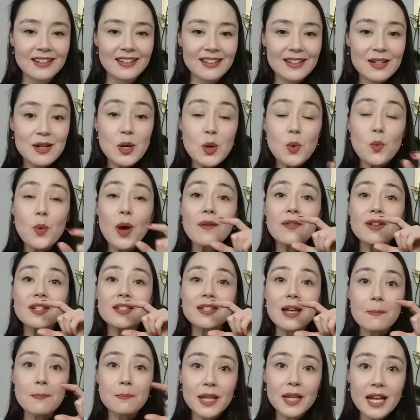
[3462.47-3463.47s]
We have a
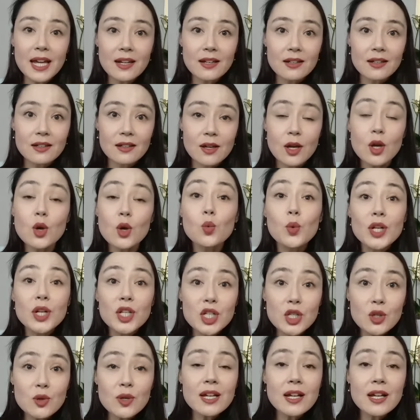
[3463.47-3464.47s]
template which you
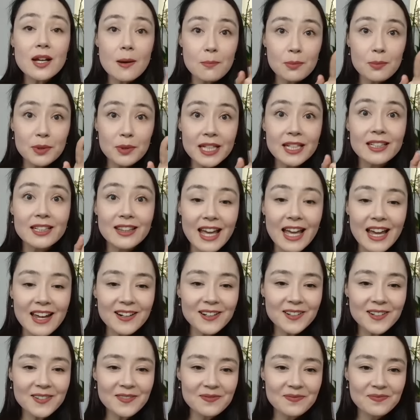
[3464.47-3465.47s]
can complete later.
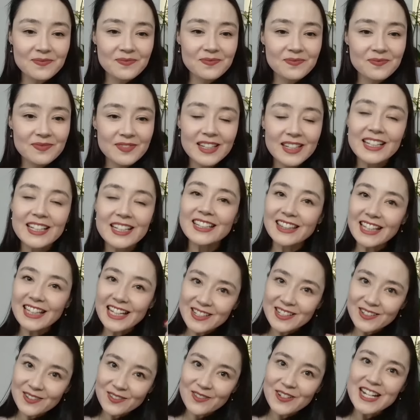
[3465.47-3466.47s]
Let's
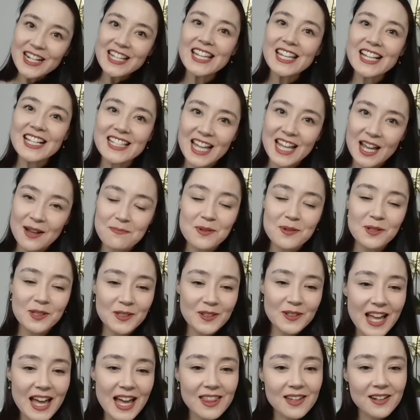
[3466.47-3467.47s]
read the example
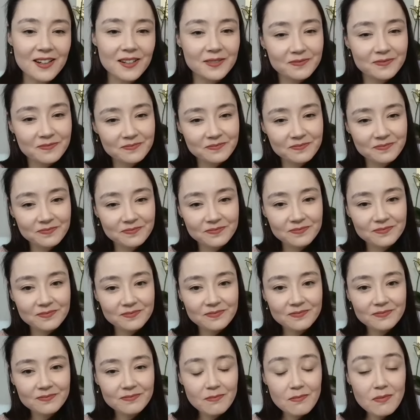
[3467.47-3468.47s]
together.
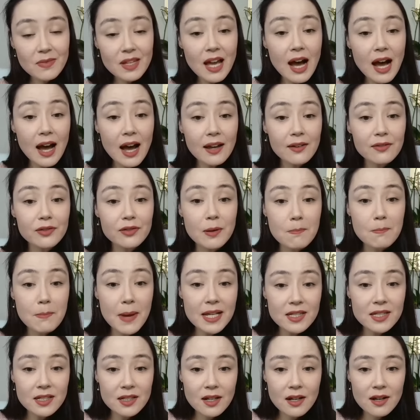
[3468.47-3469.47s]
I'm from
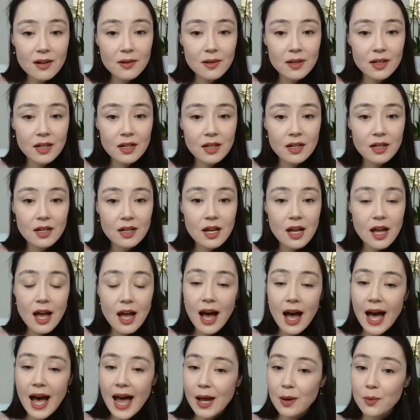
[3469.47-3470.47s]
Mexico.
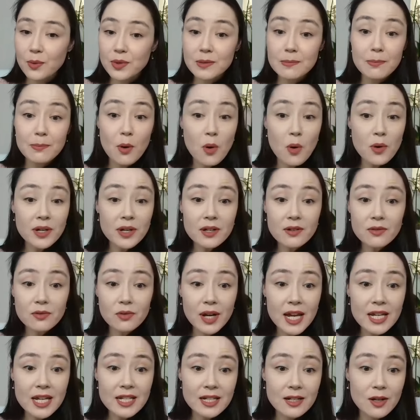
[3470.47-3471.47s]
I was born and raised
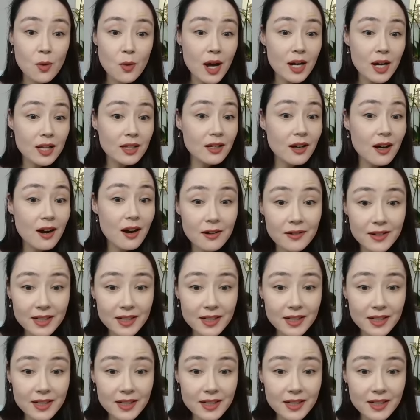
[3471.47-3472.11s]
in Guadalajara.